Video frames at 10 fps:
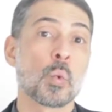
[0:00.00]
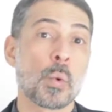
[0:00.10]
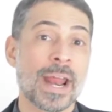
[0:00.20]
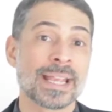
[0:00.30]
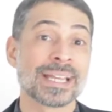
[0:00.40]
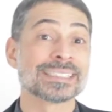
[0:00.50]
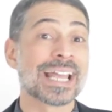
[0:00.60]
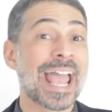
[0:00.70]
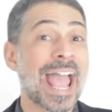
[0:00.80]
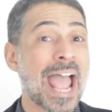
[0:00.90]
rankings,
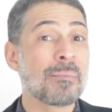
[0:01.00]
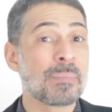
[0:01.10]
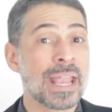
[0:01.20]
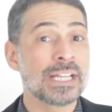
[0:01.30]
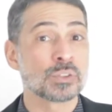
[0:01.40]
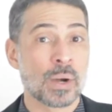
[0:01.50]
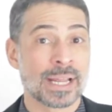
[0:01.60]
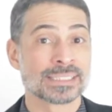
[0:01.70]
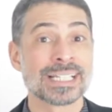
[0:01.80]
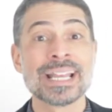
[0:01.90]
and page
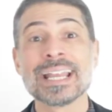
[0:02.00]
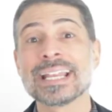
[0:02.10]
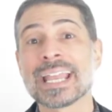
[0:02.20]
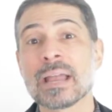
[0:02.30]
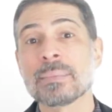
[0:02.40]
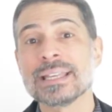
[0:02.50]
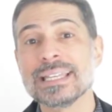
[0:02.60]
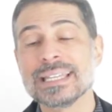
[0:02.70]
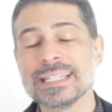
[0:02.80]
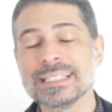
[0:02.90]
ranks can be
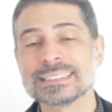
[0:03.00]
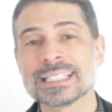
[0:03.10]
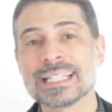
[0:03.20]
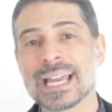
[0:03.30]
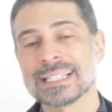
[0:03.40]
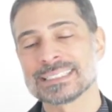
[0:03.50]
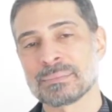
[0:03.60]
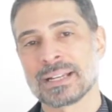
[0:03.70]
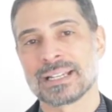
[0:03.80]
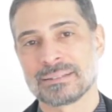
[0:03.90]
easily
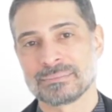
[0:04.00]
estimated.